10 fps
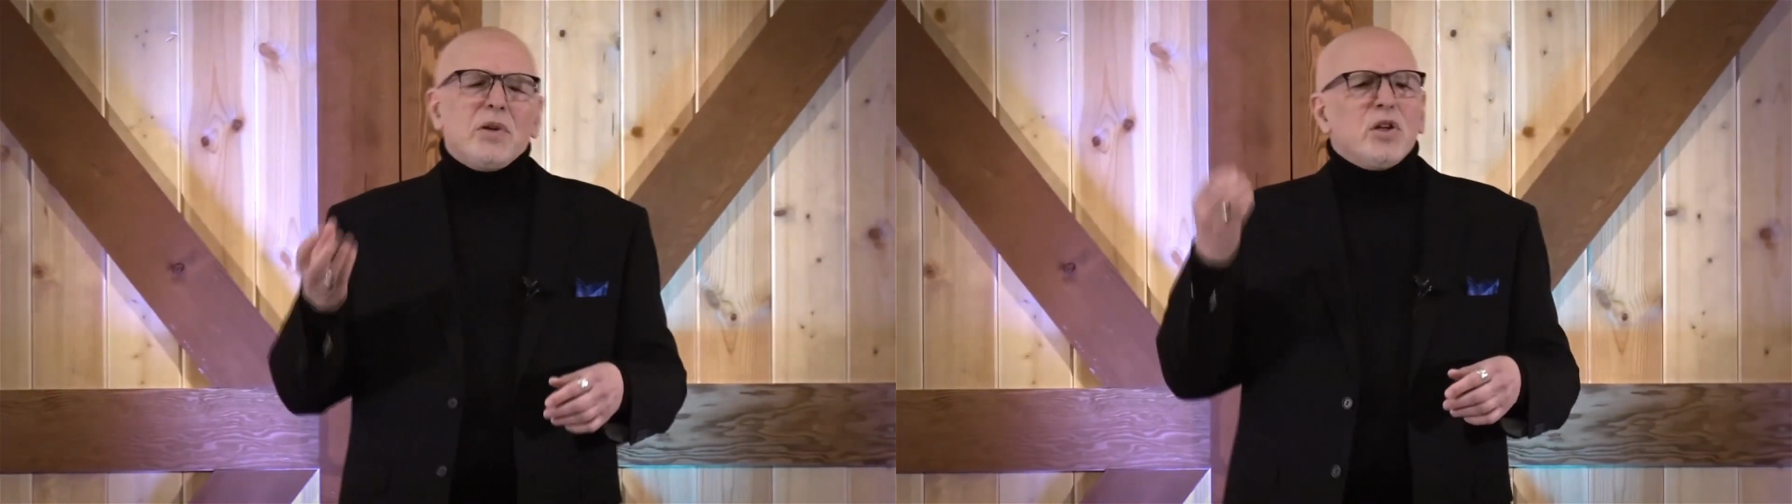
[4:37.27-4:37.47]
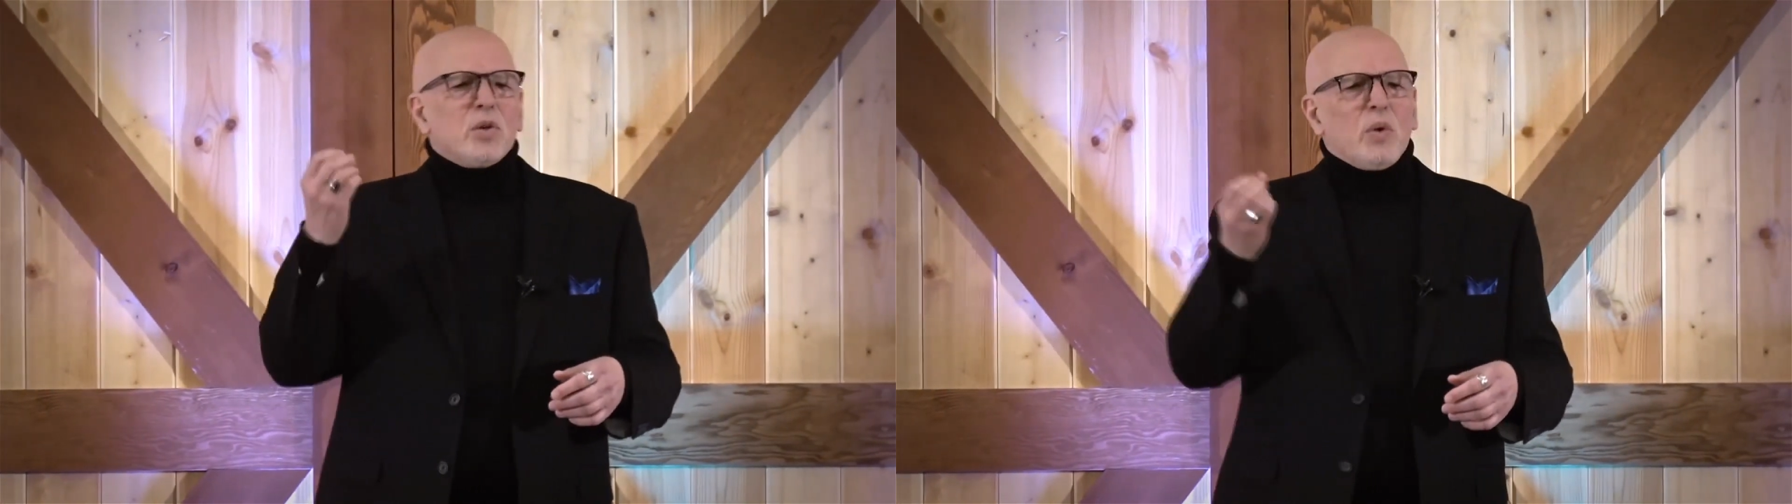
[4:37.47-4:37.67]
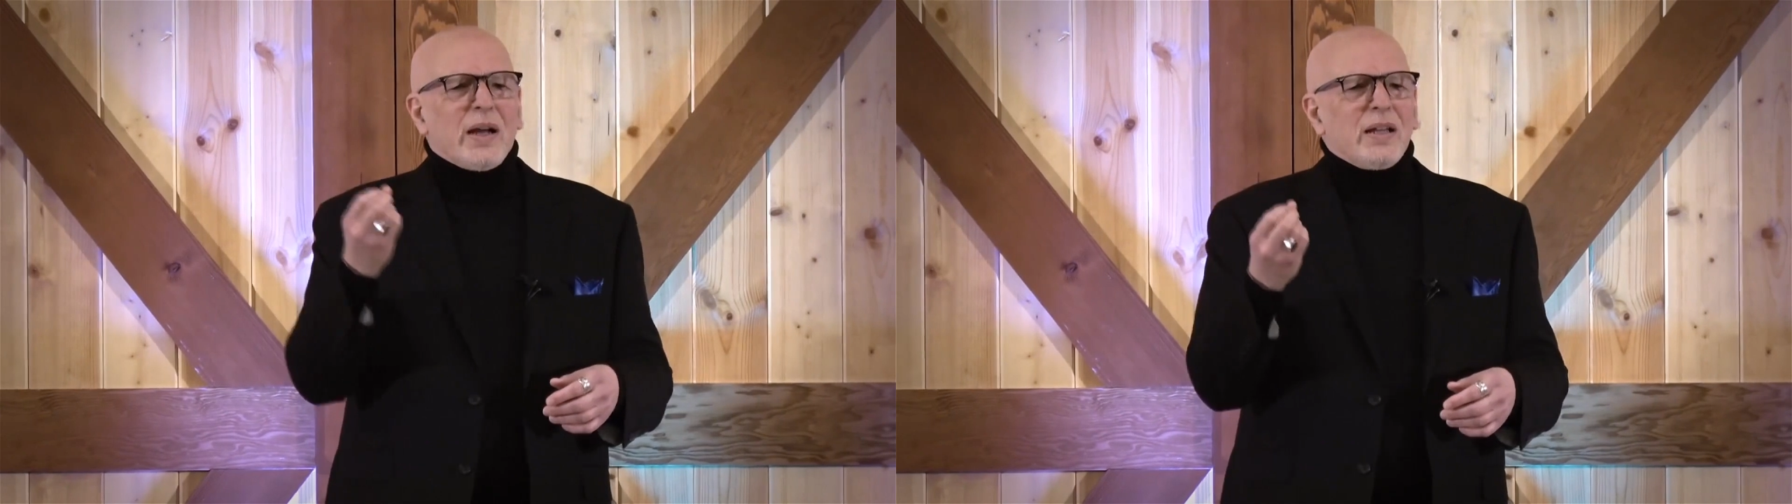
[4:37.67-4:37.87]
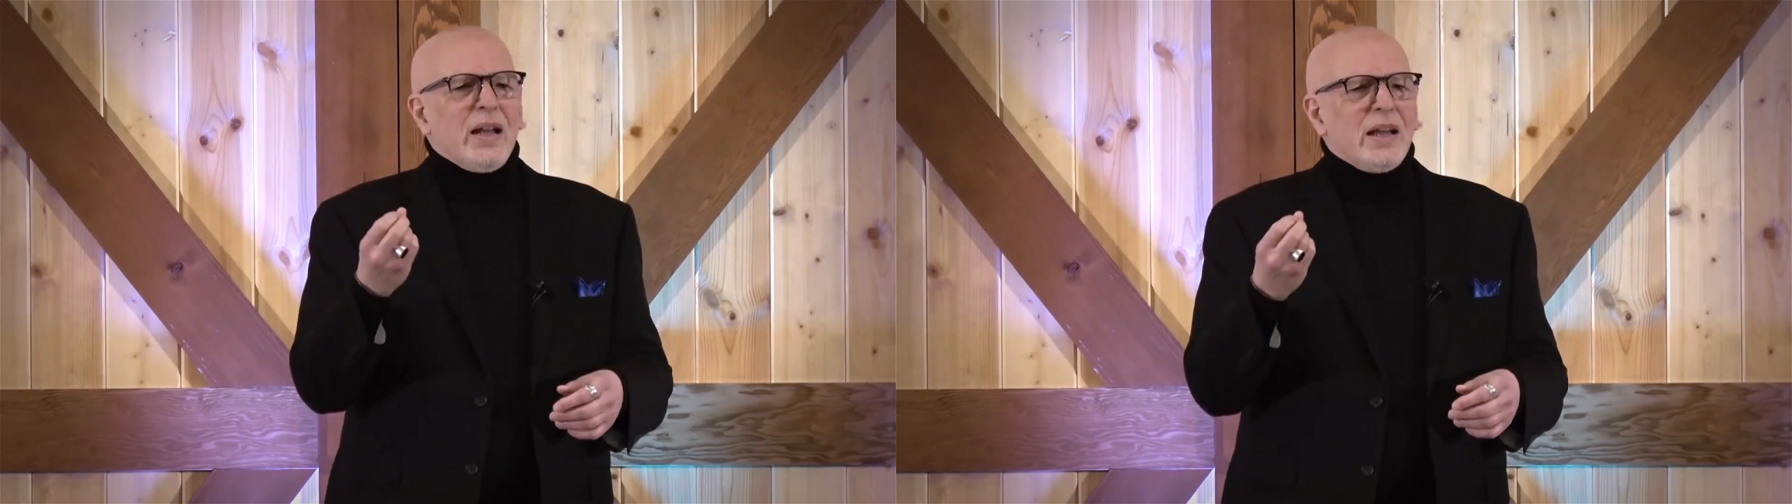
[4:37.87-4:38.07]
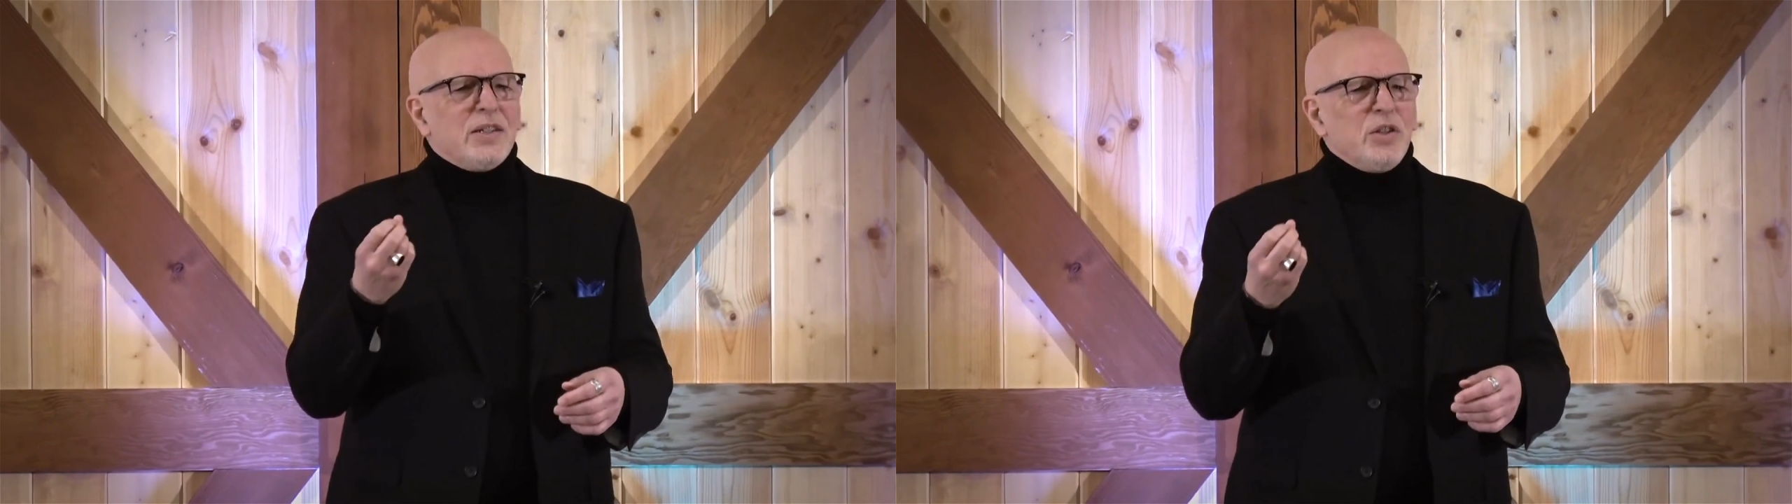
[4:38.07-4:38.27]
you're
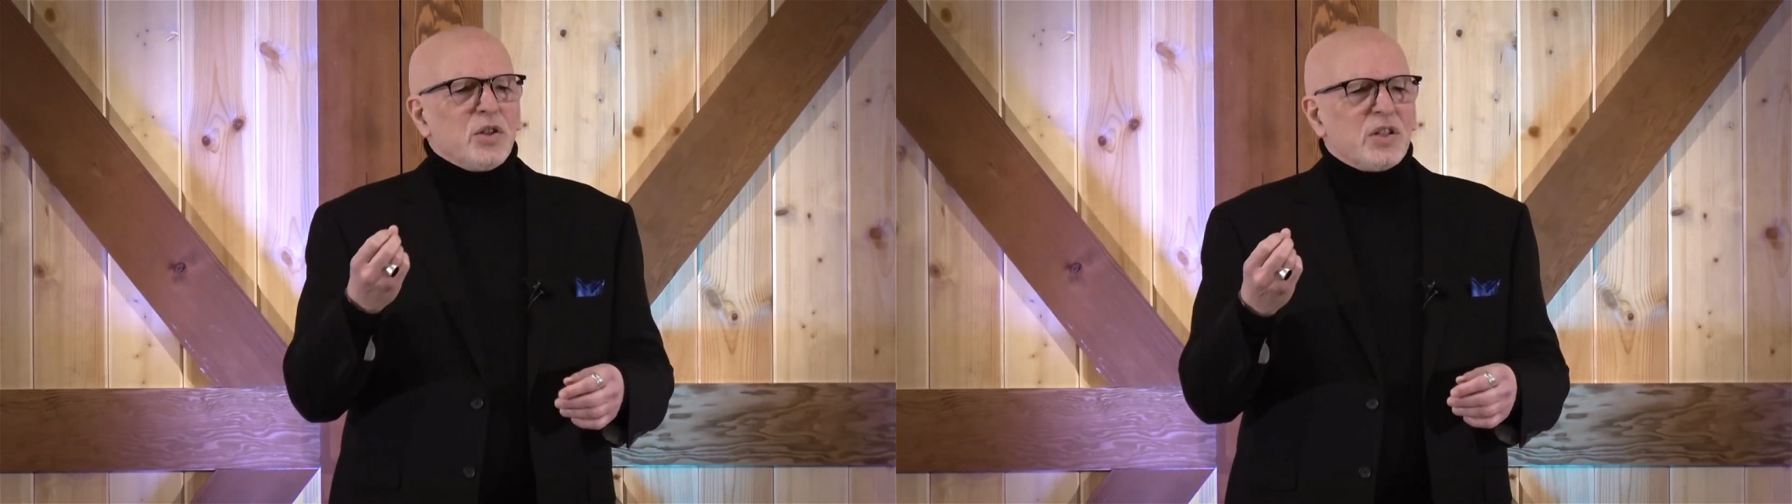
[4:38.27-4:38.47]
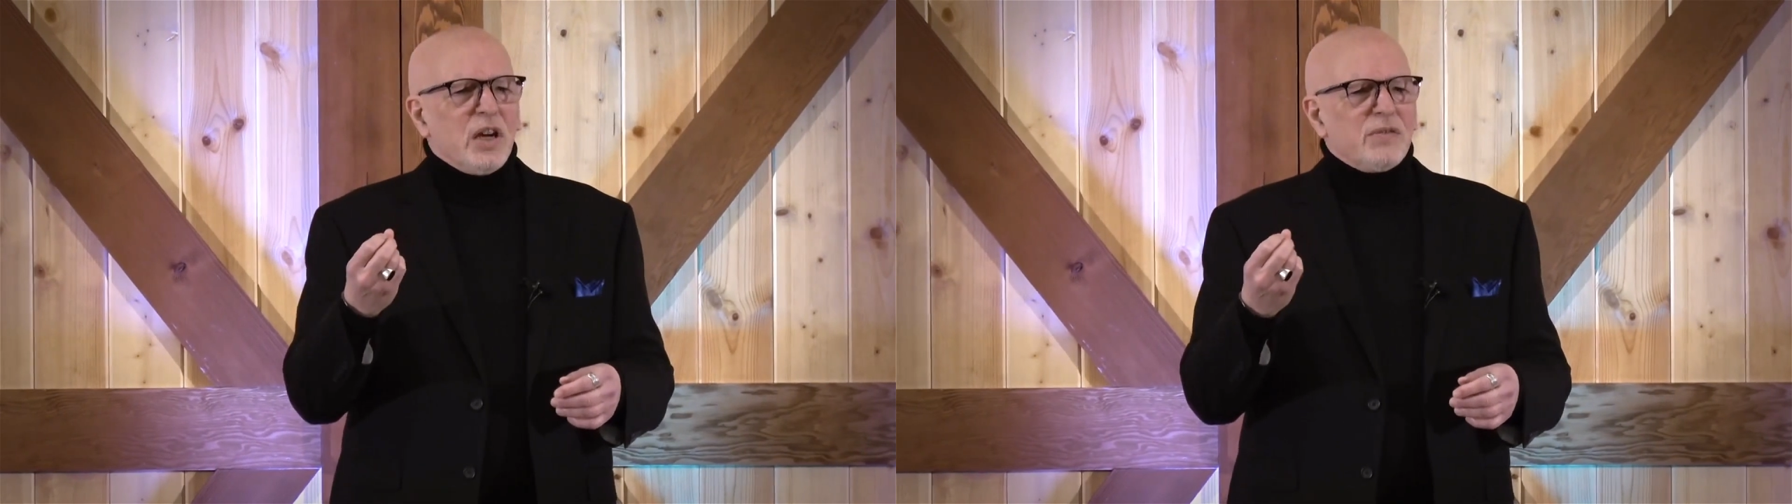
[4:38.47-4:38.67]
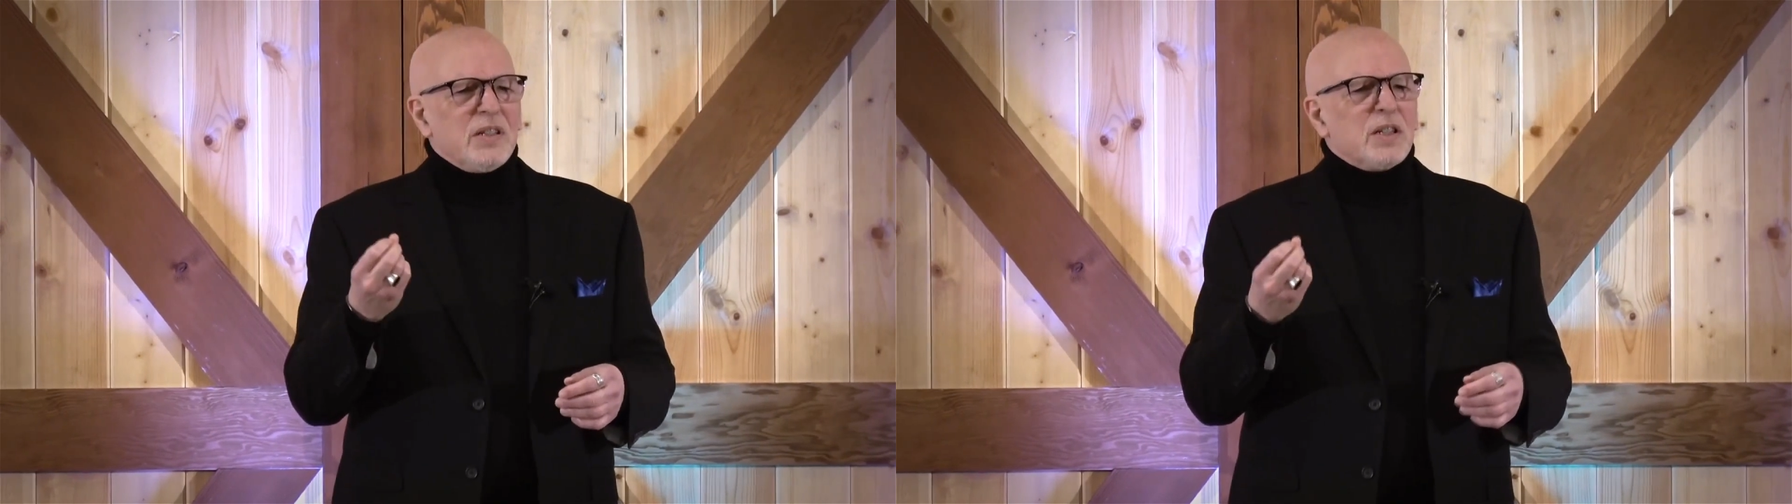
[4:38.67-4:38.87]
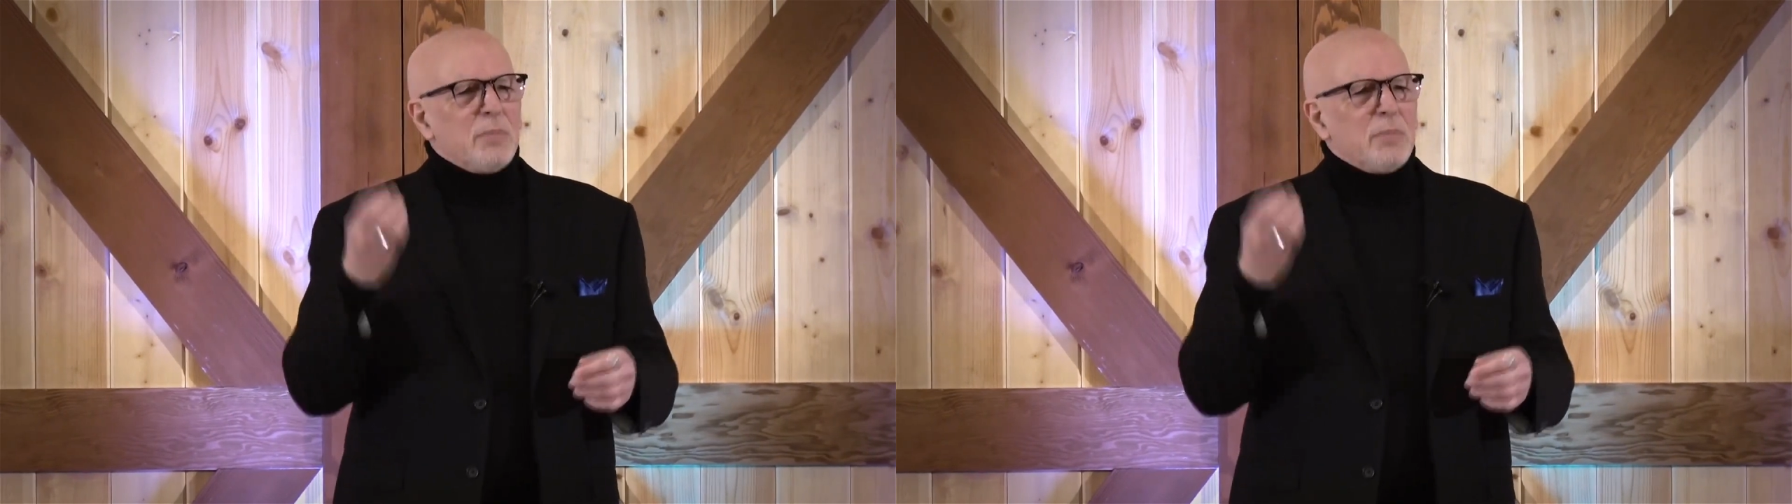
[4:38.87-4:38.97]
recognizing yourself in this.